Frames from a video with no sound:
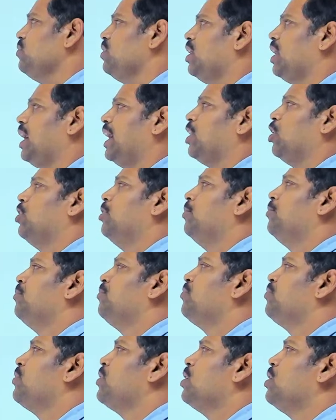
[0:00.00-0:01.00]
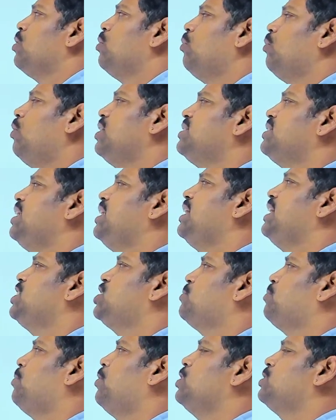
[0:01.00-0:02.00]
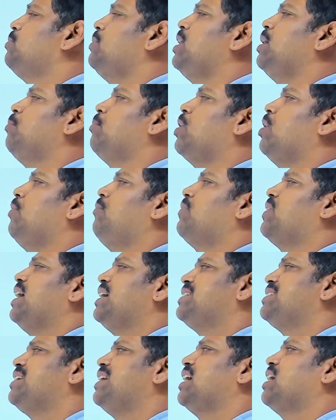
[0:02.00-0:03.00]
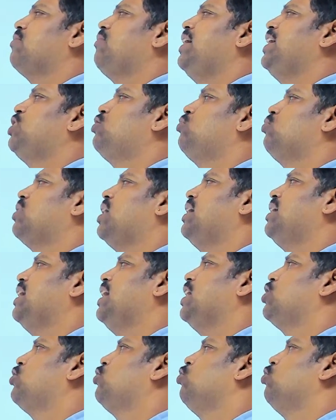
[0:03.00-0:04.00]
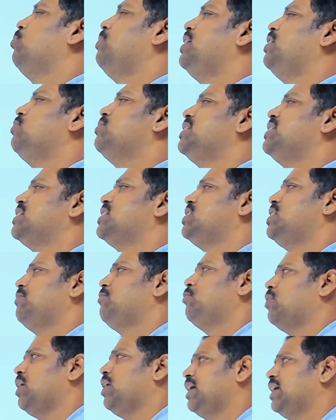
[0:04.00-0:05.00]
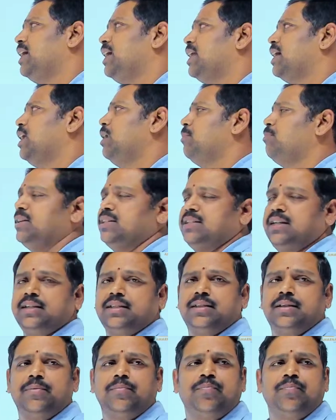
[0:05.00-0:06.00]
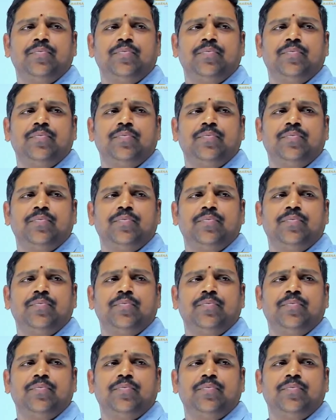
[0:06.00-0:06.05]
Right, good. What is the least possible number of cuts required to cut a cube into 64 identical pieces?